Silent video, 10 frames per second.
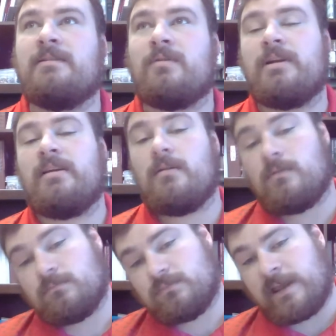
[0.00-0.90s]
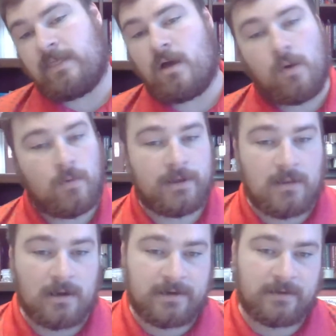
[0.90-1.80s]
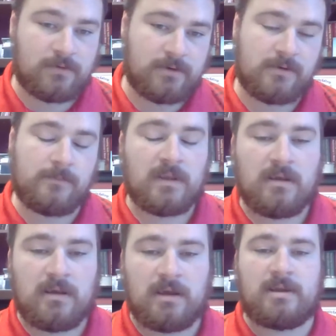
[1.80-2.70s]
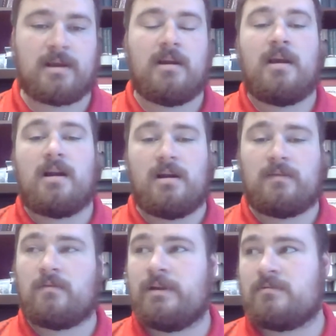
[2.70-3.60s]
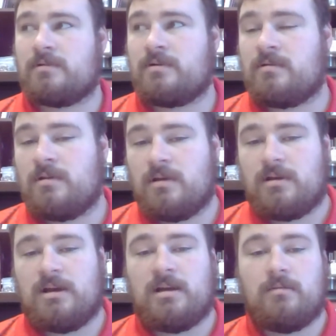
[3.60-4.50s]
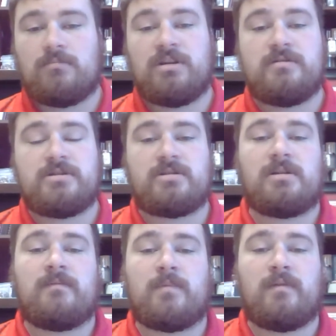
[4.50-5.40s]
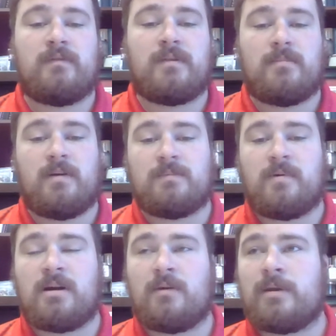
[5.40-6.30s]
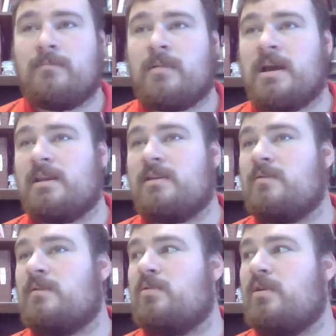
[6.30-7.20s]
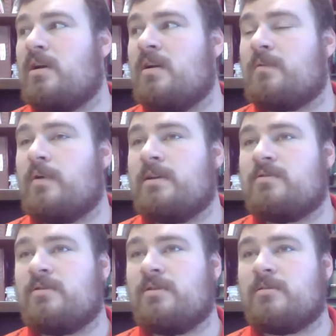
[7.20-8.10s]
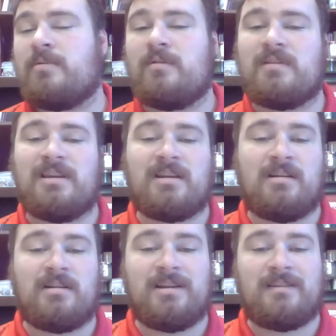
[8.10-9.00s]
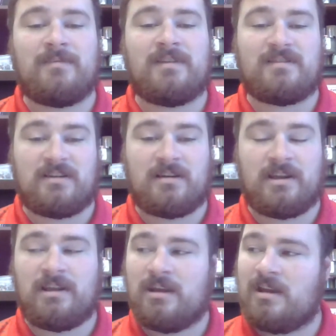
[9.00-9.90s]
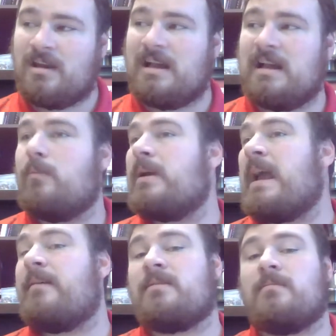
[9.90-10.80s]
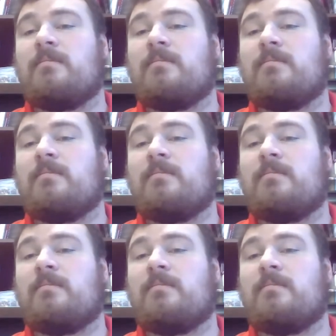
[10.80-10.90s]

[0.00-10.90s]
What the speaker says: tornado, down the hallway, lockdown drill, and there. Earthquake drill. Usually, for the most part, we might use the earthquake drill. You're supposed to get underneath something sturdy. We have